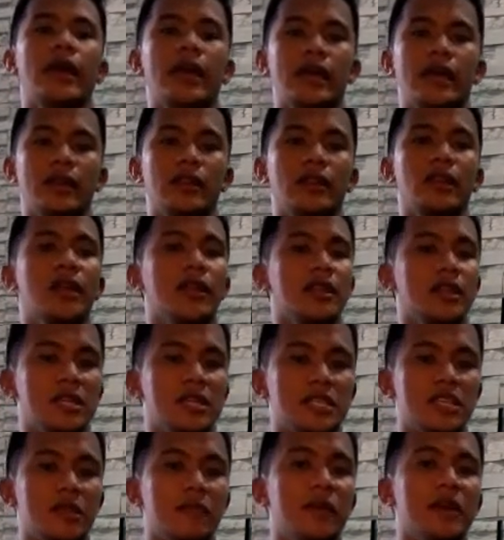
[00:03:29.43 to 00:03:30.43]
And
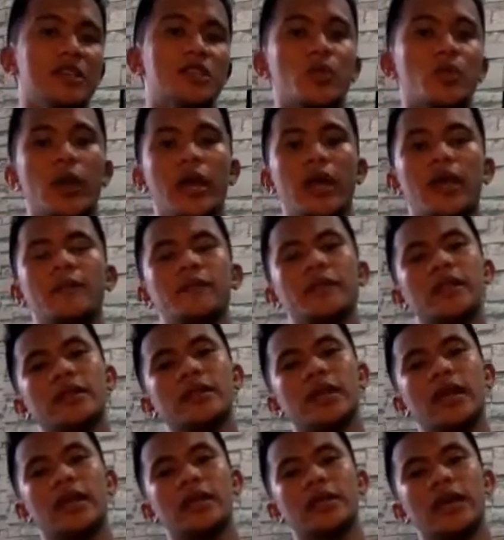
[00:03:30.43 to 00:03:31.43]
this is the best way
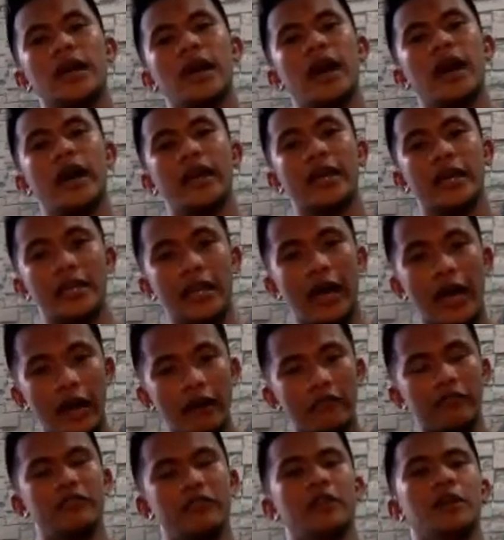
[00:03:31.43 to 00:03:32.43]
that I can
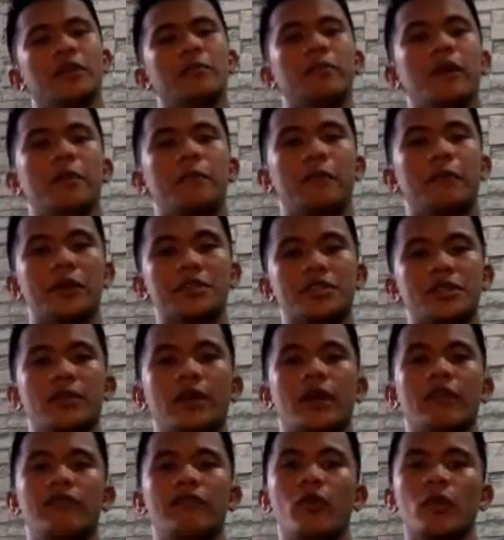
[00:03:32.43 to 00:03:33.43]
have my
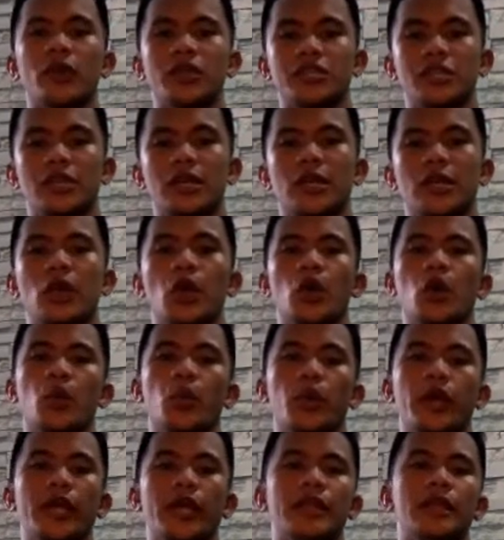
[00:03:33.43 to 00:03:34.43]
personal advocacy
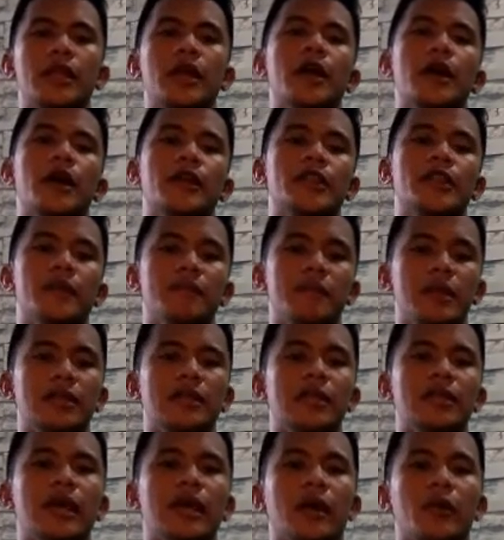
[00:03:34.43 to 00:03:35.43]
with the
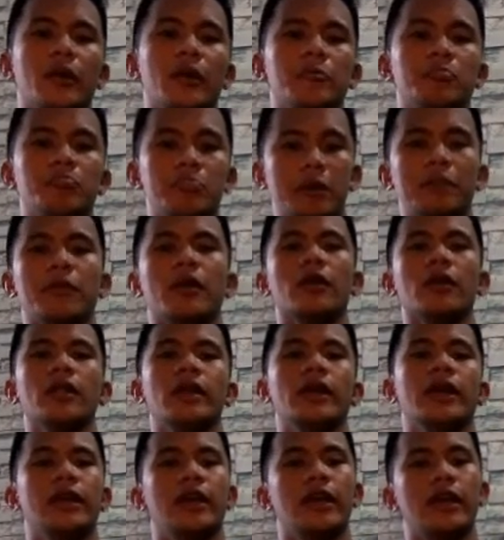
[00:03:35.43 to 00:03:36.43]
Mindanaoan people.
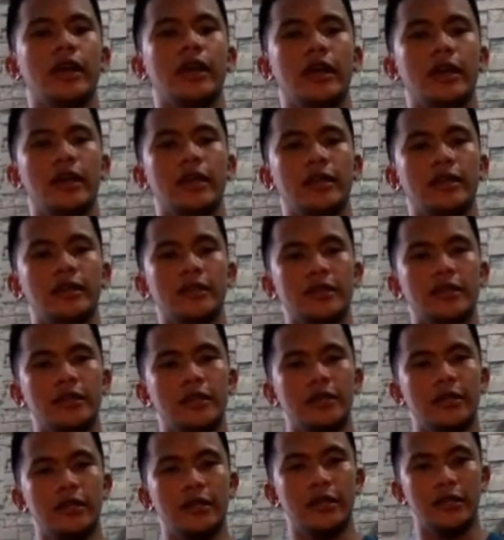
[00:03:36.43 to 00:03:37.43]
And
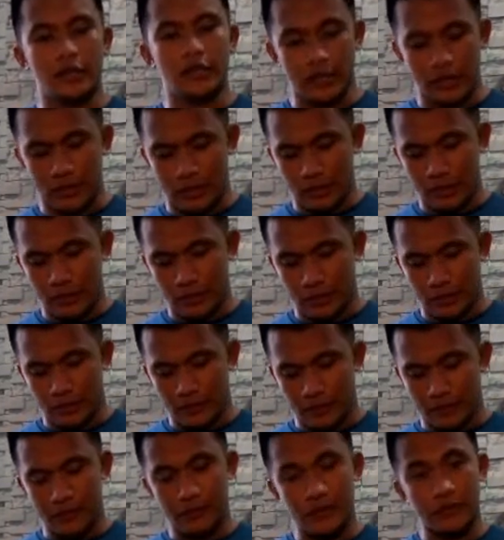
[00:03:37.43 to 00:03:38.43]

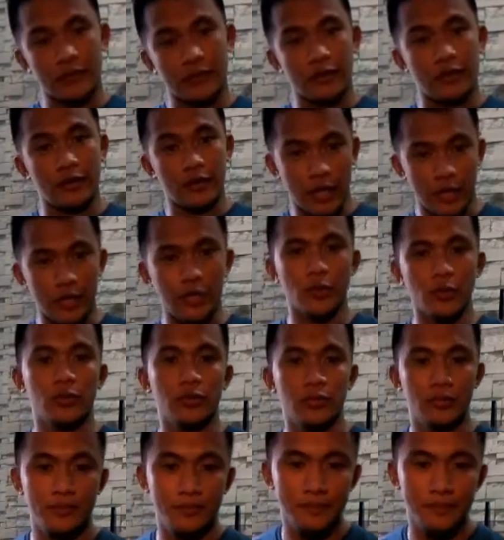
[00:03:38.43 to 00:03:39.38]
thank you.